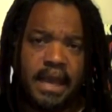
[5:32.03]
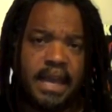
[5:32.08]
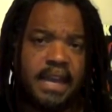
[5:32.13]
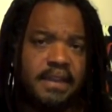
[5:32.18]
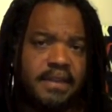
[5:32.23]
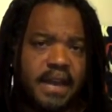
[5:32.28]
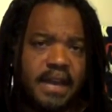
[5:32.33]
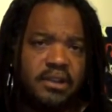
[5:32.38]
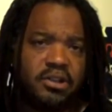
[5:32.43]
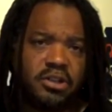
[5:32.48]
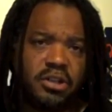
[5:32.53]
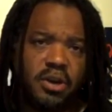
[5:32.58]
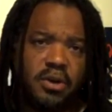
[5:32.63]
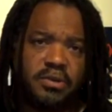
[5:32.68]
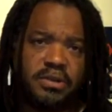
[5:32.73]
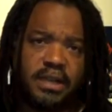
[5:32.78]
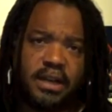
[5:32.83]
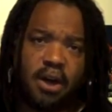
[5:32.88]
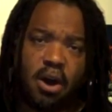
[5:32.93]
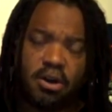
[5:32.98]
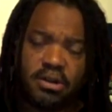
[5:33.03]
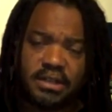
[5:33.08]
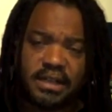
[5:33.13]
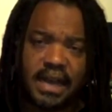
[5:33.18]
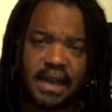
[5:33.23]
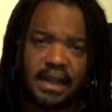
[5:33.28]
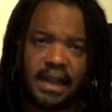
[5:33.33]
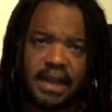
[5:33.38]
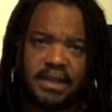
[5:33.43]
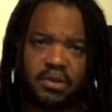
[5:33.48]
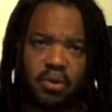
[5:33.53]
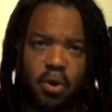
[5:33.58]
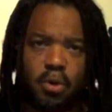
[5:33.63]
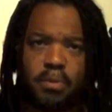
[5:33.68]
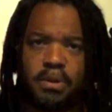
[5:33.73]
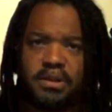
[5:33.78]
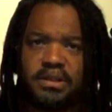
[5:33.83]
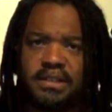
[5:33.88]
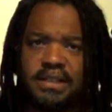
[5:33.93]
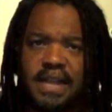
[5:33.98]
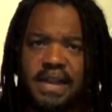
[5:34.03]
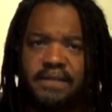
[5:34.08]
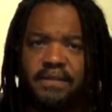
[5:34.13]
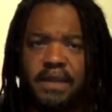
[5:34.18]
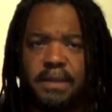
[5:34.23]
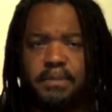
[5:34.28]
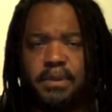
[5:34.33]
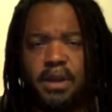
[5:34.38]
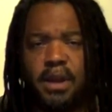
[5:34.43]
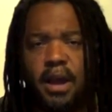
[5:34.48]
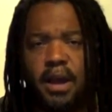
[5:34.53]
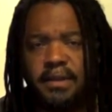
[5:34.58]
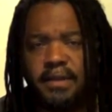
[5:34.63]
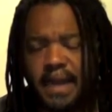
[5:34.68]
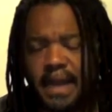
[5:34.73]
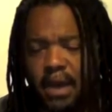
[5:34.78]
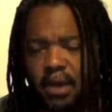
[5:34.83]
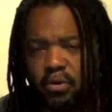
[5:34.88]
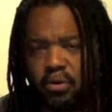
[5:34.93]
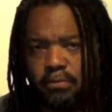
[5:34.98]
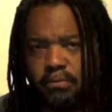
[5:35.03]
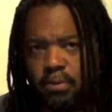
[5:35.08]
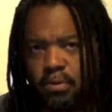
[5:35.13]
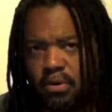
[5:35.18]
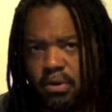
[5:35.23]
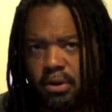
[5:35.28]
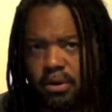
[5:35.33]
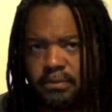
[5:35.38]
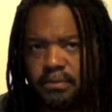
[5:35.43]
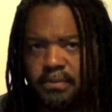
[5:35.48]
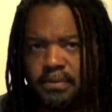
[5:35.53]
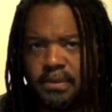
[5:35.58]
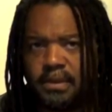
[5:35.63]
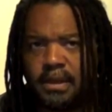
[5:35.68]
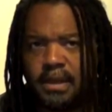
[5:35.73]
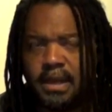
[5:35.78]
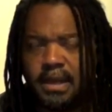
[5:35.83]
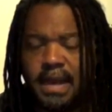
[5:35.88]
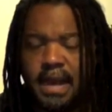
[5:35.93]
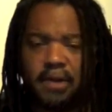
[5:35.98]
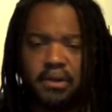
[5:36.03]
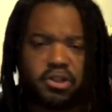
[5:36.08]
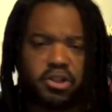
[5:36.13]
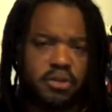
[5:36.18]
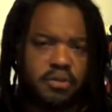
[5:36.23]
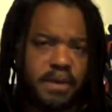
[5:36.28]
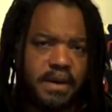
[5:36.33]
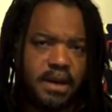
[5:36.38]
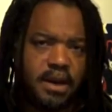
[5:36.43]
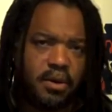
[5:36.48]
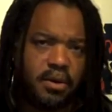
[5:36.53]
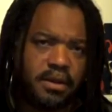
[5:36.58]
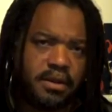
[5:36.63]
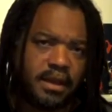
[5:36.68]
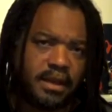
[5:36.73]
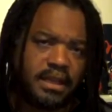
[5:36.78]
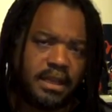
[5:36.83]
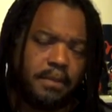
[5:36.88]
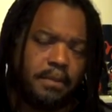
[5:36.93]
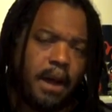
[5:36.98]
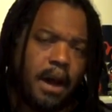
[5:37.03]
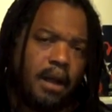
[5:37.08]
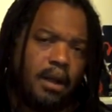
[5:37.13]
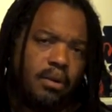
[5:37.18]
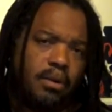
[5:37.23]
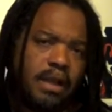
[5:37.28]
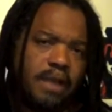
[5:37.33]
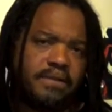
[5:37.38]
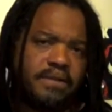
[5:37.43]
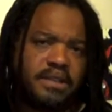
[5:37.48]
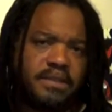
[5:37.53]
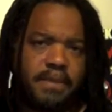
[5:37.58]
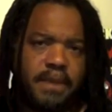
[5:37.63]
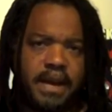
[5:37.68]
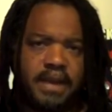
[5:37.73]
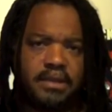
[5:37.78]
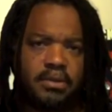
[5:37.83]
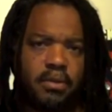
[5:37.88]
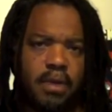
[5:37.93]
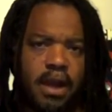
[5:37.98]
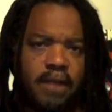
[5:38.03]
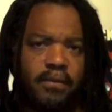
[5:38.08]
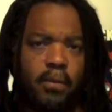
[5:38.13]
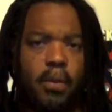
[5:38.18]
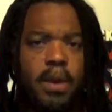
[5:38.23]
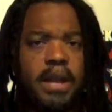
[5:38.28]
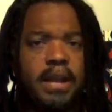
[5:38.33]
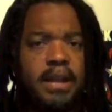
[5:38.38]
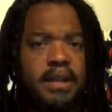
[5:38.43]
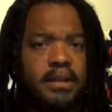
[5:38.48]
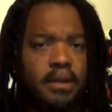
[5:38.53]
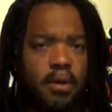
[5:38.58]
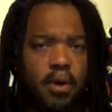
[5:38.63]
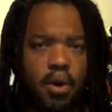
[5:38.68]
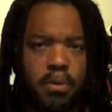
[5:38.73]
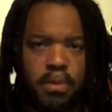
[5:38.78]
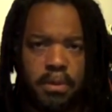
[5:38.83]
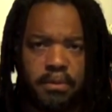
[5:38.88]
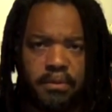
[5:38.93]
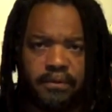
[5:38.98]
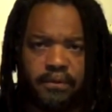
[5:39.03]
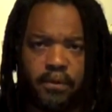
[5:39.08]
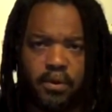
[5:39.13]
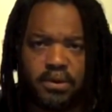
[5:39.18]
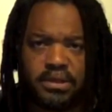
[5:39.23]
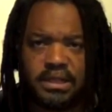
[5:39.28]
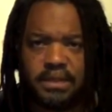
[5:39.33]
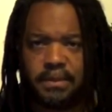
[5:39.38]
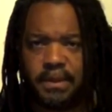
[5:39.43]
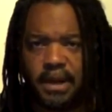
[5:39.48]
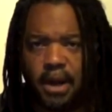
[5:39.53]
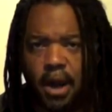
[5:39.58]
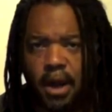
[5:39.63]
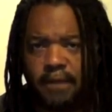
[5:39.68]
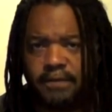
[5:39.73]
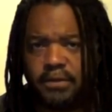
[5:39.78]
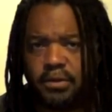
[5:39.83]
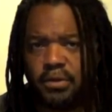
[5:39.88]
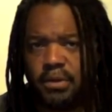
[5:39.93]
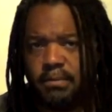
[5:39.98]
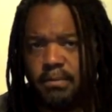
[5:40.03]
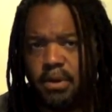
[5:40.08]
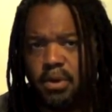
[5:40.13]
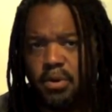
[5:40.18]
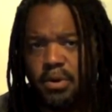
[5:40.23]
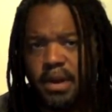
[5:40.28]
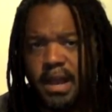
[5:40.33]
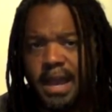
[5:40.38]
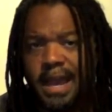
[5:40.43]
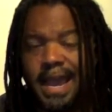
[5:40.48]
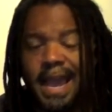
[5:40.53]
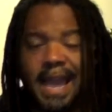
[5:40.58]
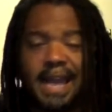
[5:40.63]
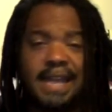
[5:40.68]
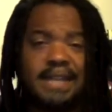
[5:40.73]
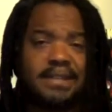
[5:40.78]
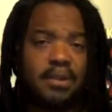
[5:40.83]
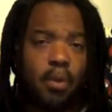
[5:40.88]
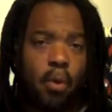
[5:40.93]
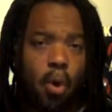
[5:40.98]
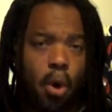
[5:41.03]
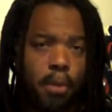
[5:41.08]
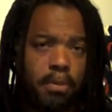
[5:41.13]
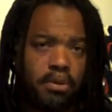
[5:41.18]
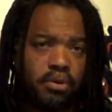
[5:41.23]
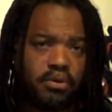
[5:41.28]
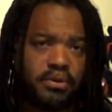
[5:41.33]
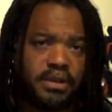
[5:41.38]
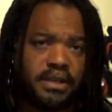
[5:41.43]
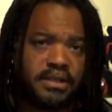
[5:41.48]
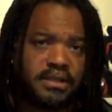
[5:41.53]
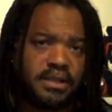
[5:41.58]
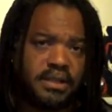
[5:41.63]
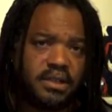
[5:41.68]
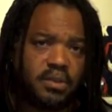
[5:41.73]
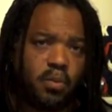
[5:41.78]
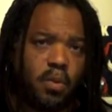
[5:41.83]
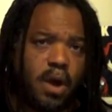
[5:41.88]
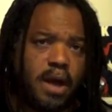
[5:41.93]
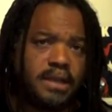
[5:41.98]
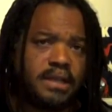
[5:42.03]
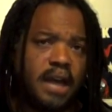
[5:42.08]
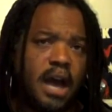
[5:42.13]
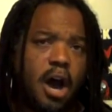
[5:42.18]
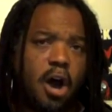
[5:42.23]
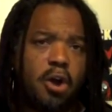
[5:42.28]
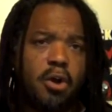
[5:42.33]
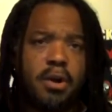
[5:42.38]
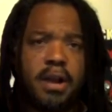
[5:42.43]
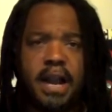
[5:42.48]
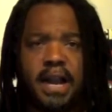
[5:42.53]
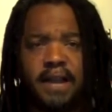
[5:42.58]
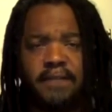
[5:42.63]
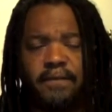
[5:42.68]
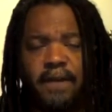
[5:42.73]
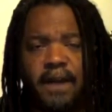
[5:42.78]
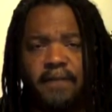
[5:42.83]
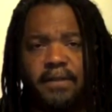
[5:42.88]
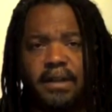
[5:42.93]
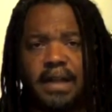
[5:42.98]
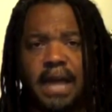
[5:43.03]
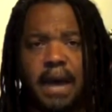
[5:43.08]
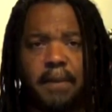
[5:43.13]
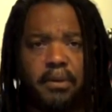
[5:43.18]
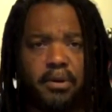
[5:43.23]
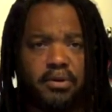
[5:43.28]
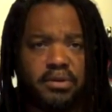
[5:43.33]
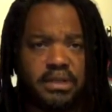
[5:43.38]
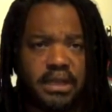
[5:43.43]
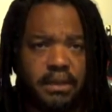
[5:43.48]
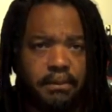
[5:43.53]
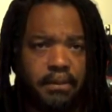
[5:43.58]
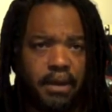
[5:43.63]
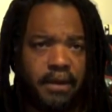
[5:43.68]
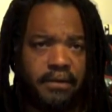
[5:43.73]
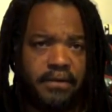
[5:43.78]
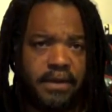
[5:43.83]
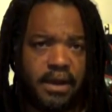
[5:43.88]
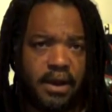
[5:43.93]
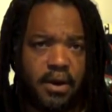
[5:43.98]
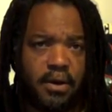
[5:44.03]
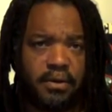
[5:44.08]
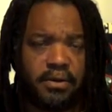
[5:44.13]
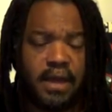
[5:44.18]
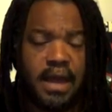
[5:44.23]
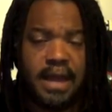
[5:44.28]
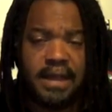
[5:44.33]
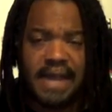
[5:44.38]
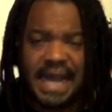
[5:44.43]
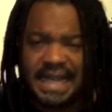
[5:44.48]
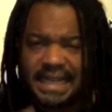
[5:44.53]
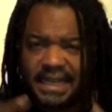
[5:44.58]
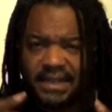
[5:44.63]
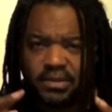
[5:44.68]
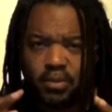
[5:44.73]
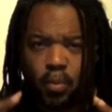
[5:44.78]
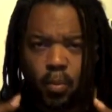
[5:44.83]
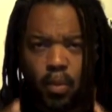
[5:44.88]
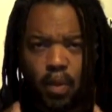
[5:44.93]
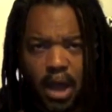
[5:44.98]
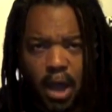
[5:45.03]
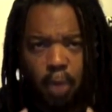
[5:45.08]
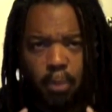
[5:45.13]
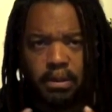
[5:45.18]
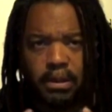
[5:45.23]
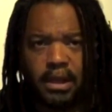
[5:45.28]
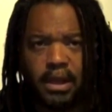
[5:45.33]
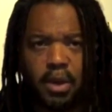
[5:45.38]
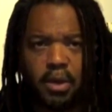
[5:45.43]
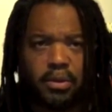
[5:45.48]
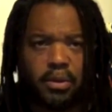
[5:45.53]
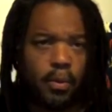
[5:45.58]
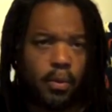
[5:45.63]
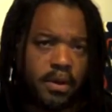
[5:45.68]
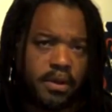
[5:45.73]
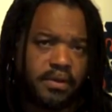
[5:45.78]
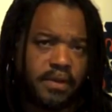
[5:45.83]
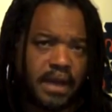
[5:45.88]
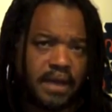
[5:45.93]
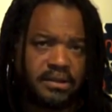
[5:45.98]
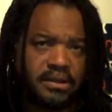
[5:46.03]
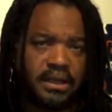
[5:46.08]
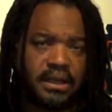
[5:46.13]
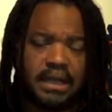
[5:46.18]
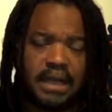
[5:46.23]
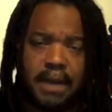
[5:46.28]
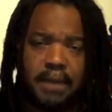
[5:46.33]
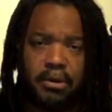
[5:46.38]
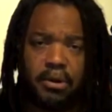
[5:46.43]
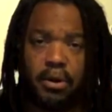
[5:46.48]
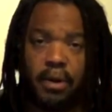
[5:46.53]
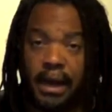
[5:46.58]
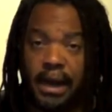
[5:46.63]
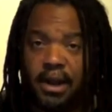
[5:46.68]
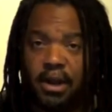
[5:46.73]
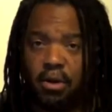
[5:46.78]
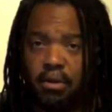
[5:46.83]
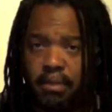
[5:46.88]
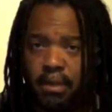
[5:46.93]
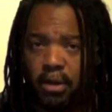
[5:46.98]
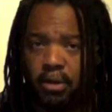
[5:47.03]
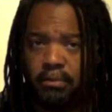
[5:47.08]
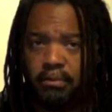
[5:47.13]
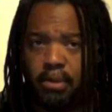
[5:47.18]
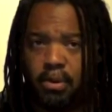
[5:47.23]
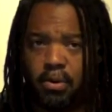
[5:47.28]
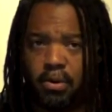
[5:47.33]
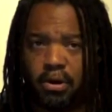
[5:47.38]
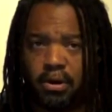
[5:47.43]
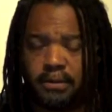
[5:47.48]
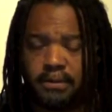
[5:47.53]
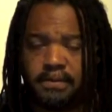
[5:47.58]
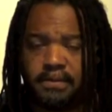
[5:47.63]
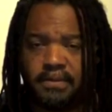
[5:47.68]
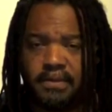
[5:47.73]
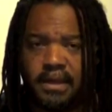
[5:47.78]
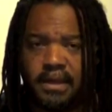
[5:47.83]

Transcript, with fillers: He then shows that our satellites orbit safely beyond the outer border. Now, it should be noted that the Apollo eleven spacecraft went into orbit before zipping off to the moon, and its orbital distance was one hundred eighty-five kilometers above the Earth. That is well below the one thousand kilometer inner belt border.